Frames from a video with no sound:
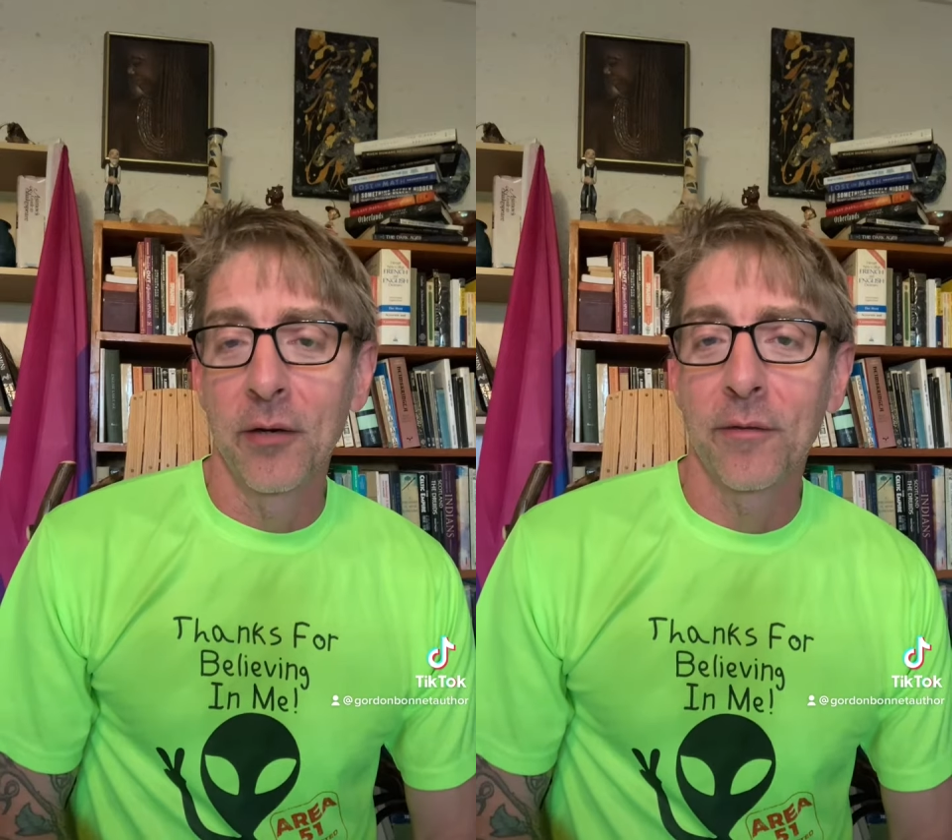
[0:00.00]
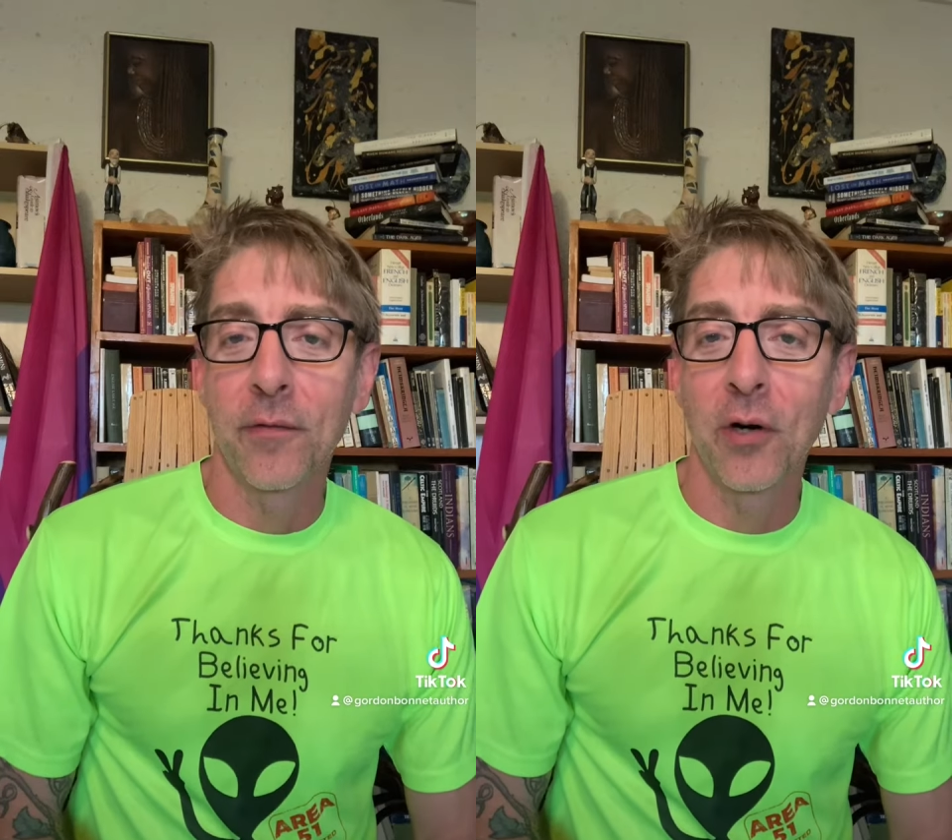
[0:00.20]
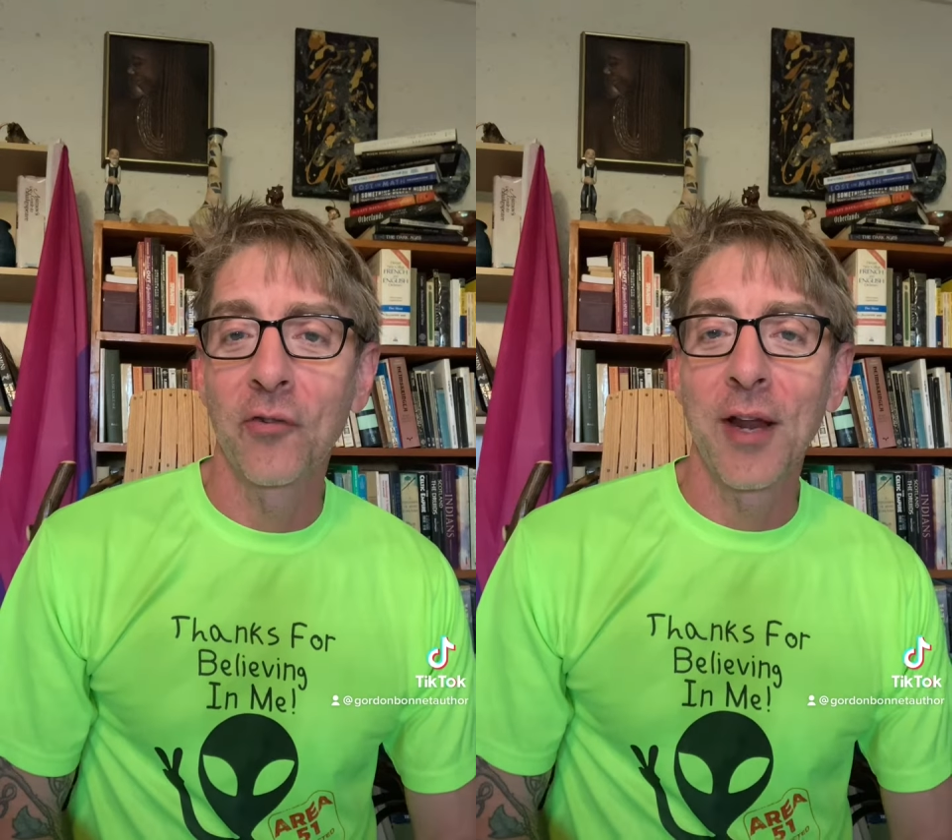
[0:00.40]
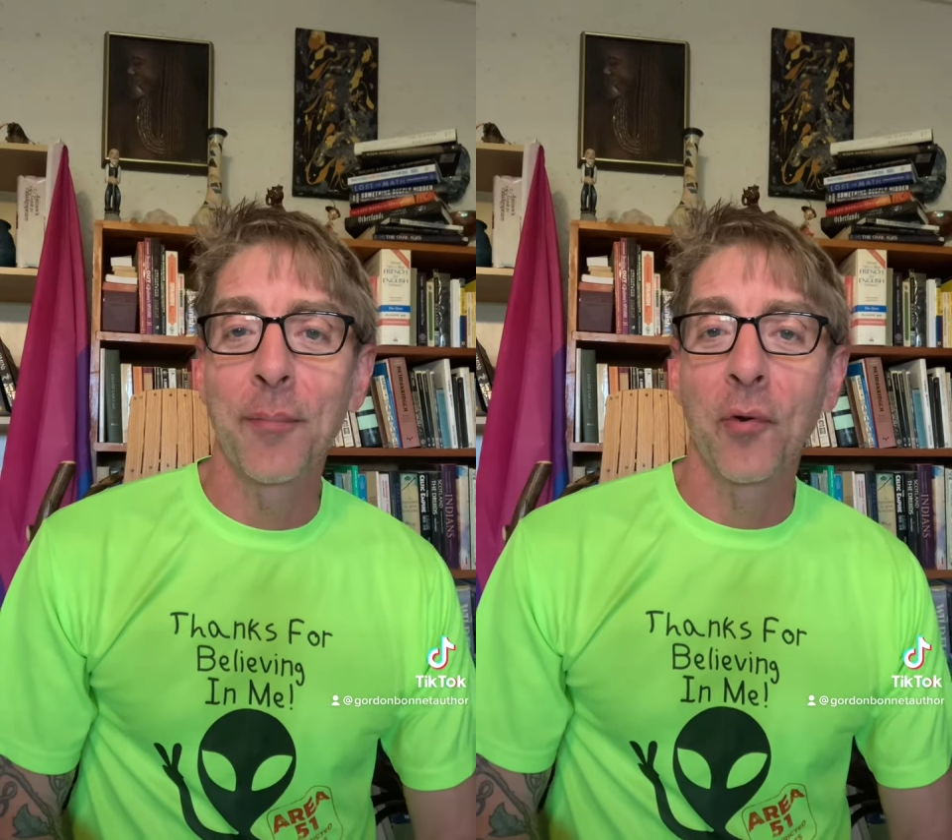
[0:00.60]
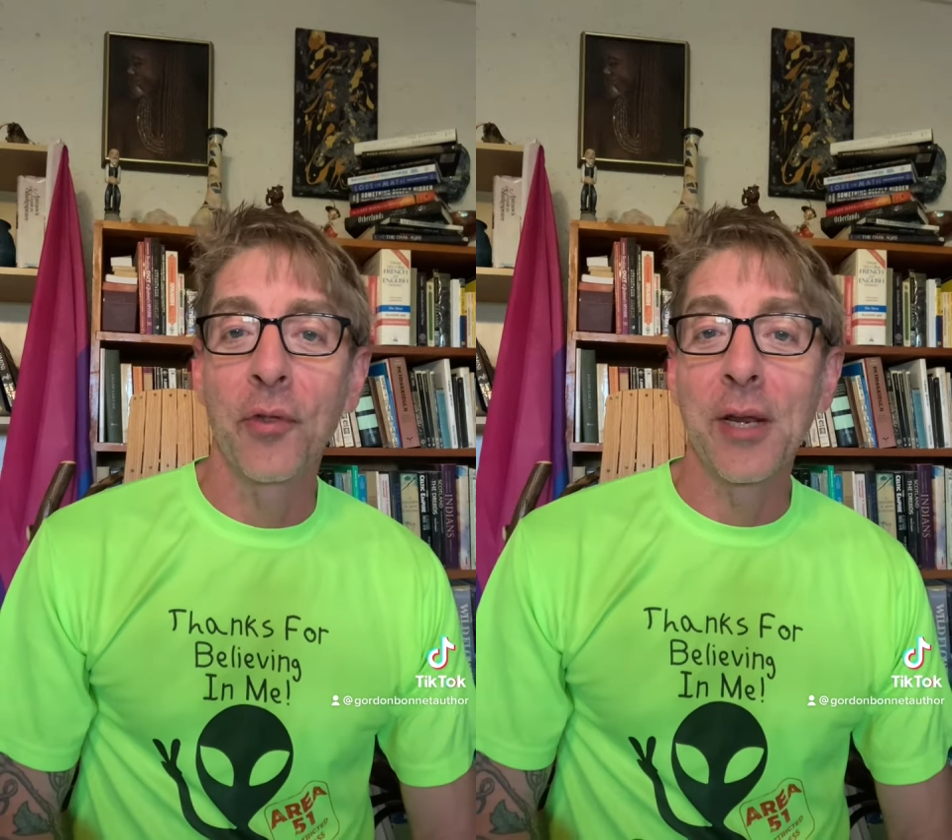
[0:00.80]
For
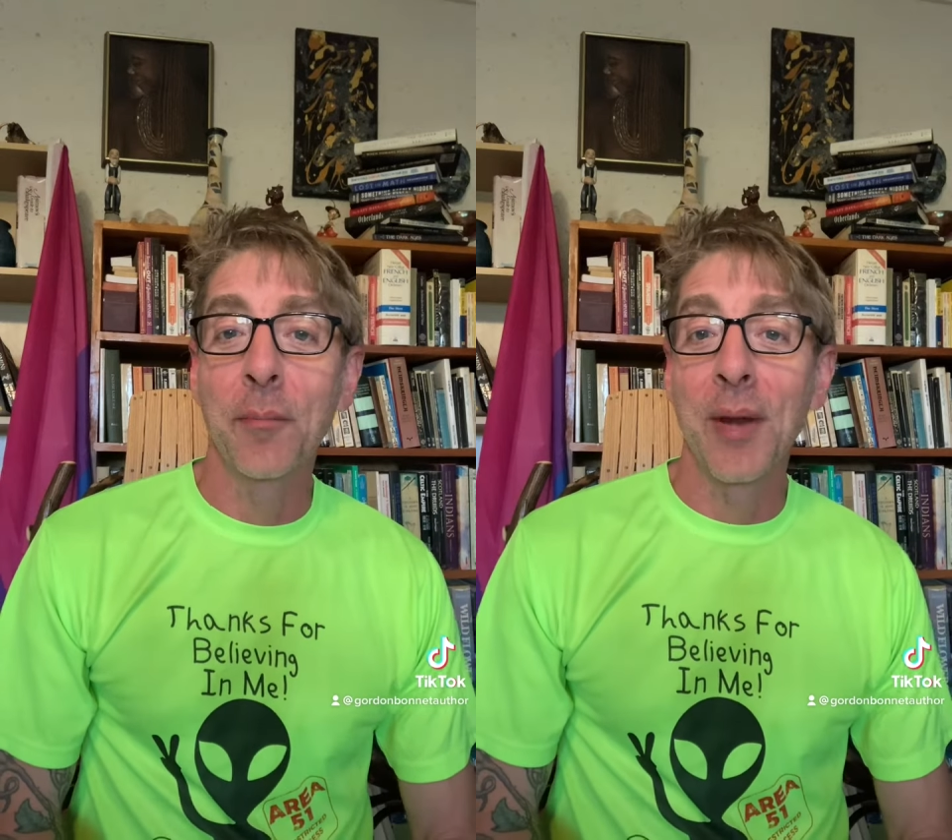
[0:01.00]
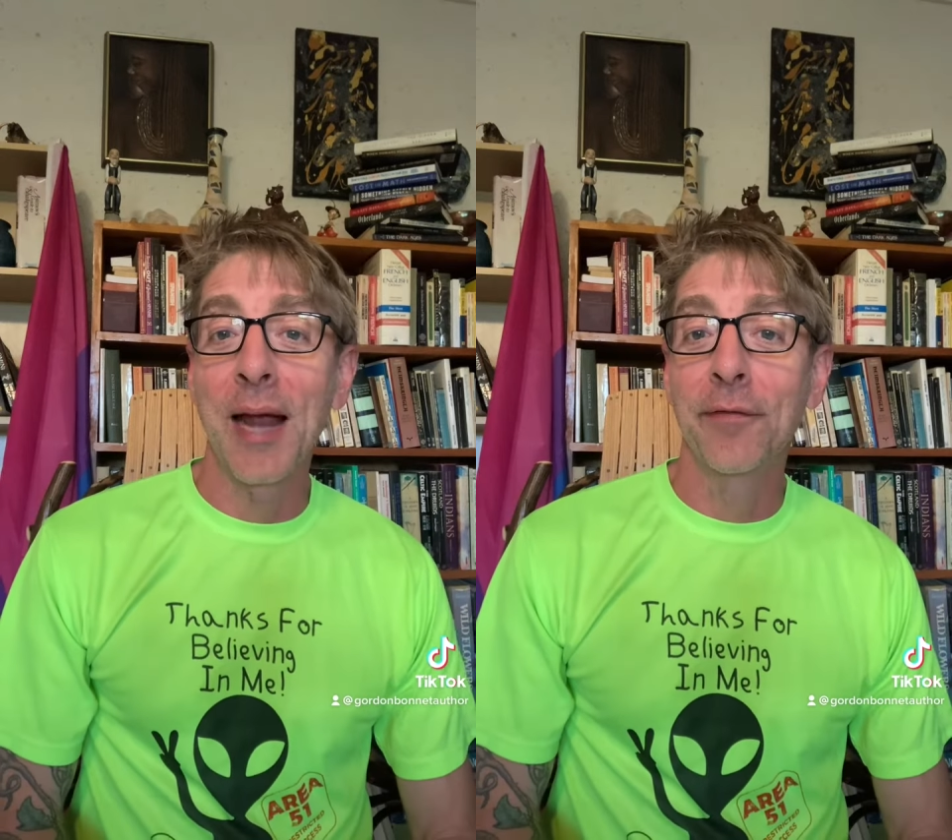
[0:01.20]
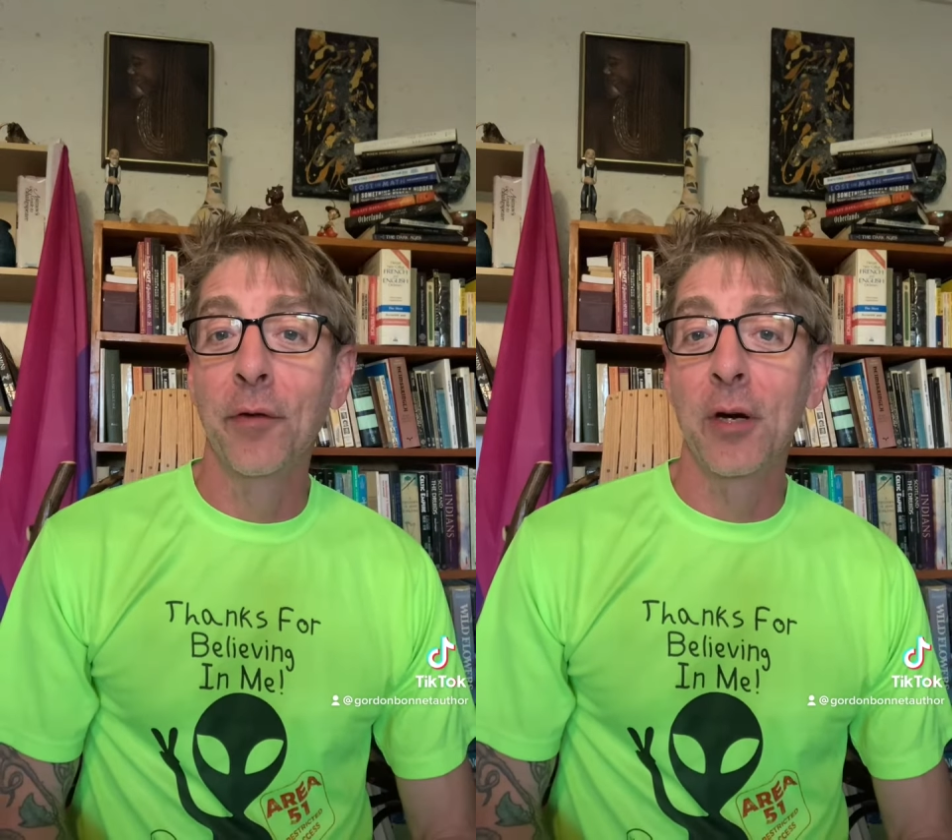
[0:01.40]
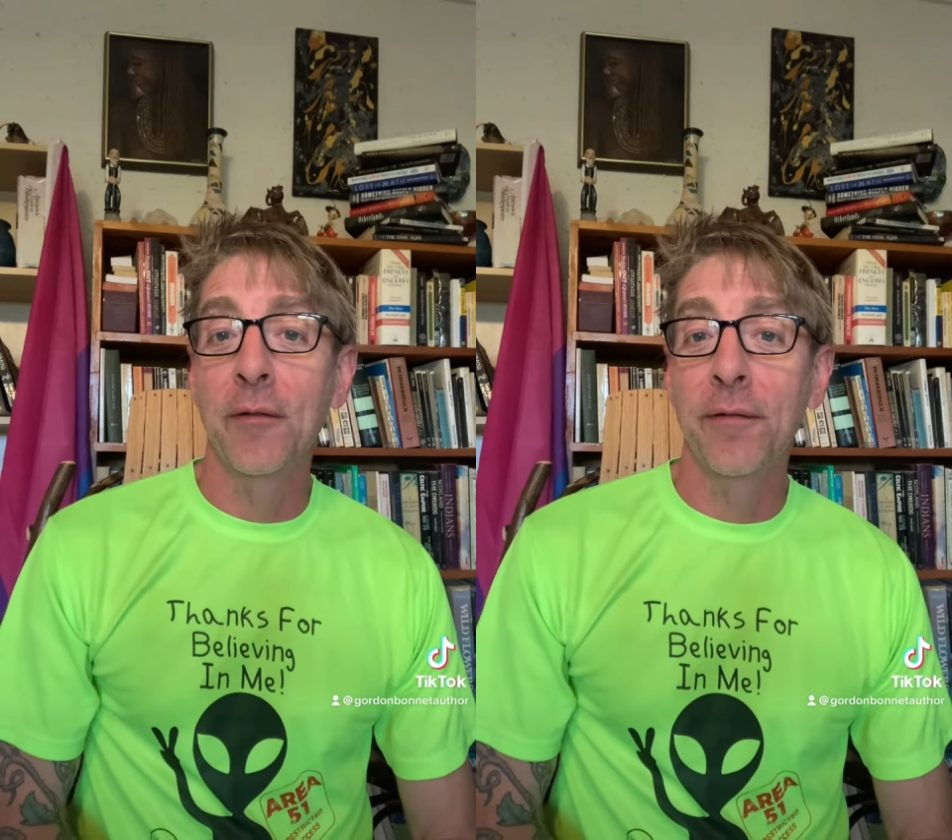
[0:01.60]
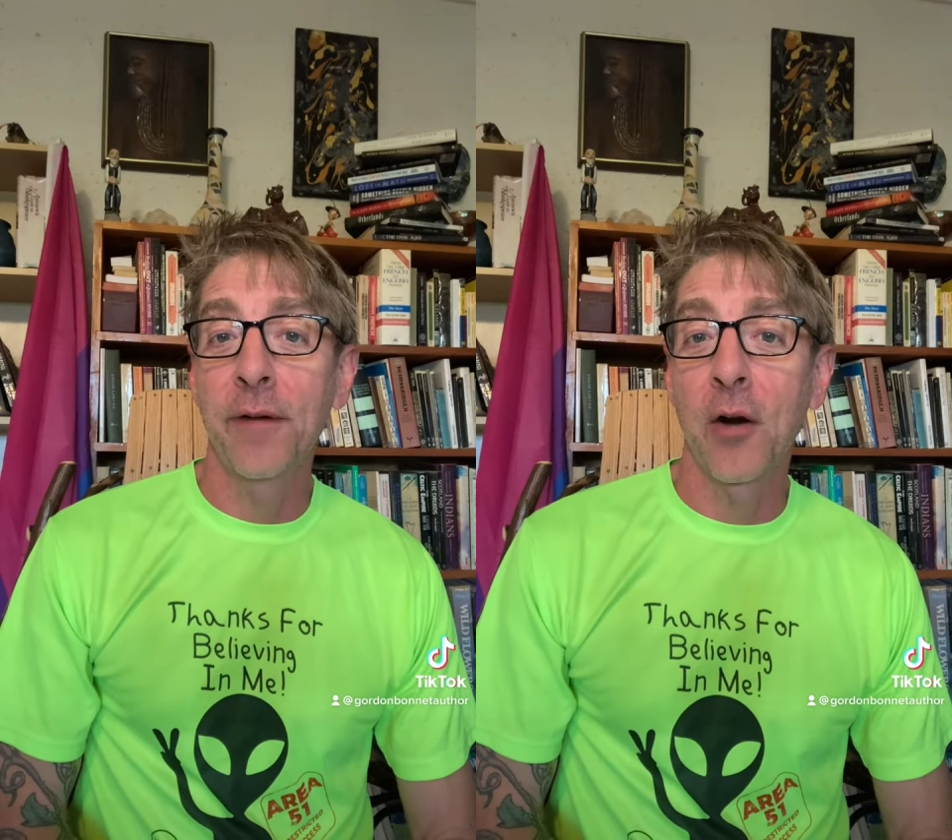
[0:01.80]
example, the black-footed
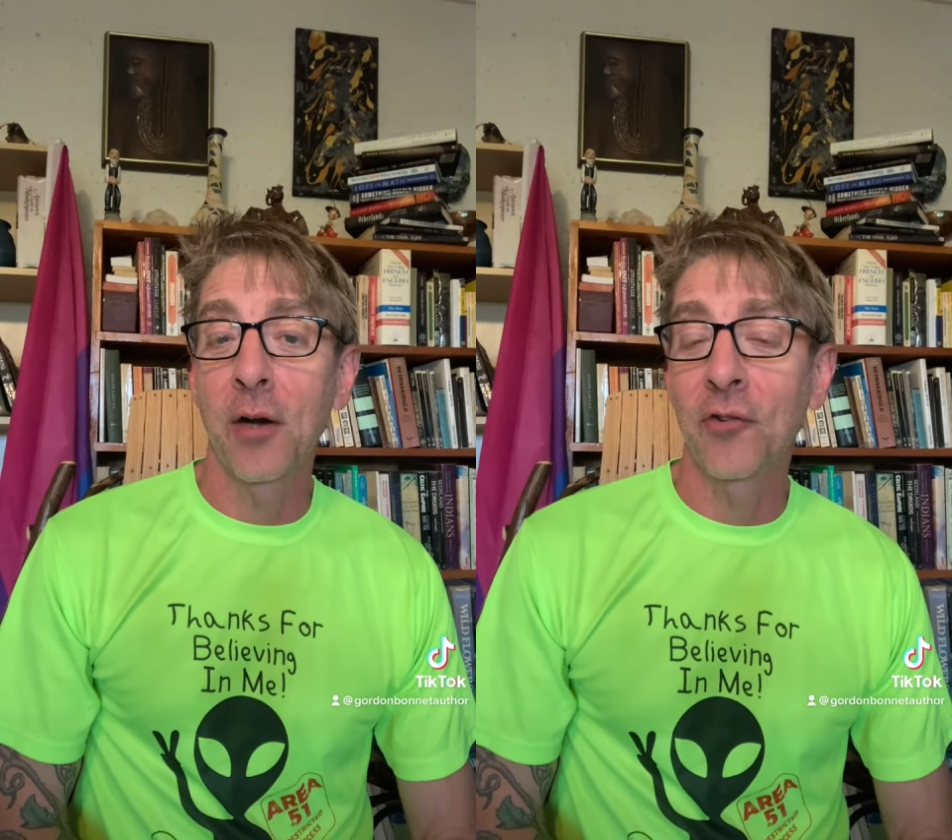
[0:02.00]
ferret's